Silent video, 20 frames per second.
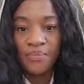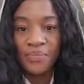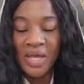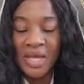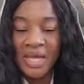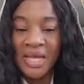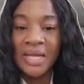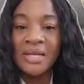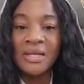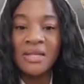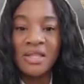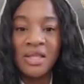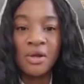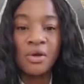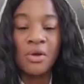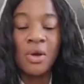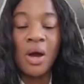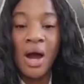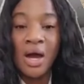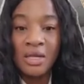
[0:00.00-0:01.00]
in
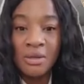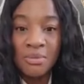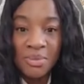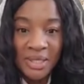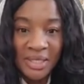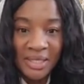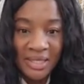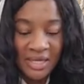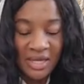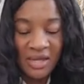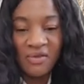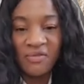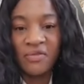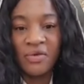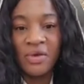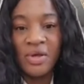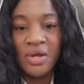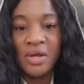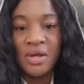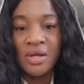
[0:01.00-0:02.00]
their unbelief.
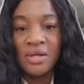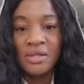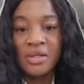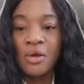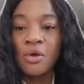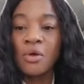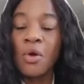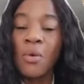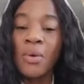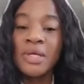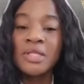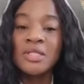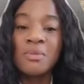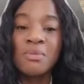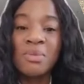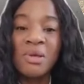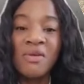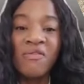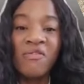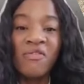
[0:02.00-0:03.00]
They're going to
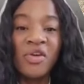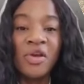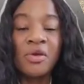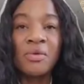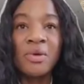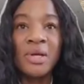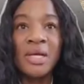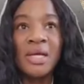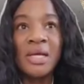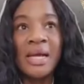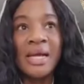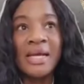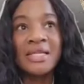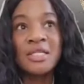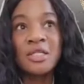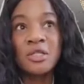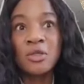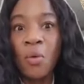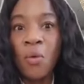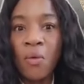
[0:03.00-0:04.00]
be very
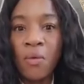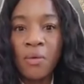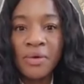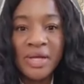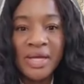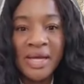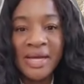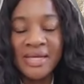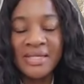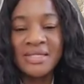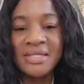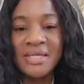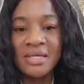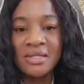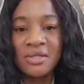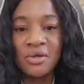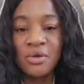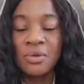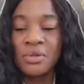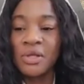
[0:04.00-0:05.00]
excoriating.
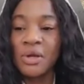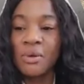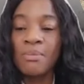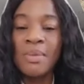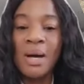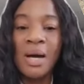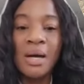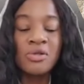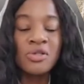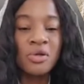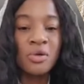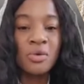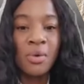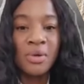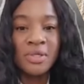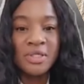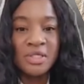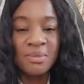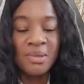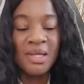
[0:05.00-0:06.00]
Their mouths are
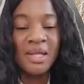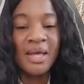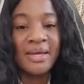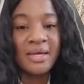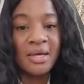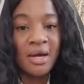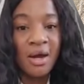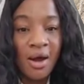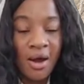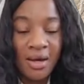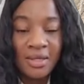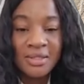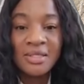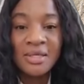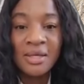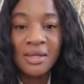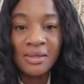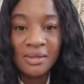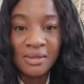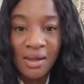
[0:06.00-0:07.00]
going to be like hot
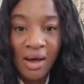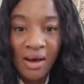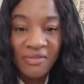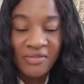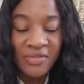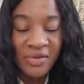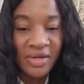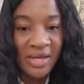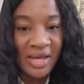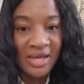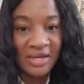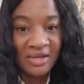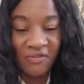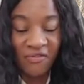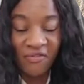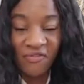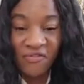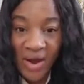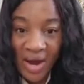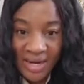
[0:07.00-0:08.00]
lava and
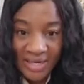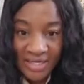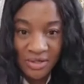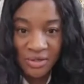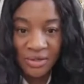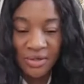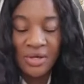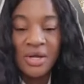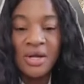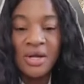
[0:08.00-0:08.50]
fire.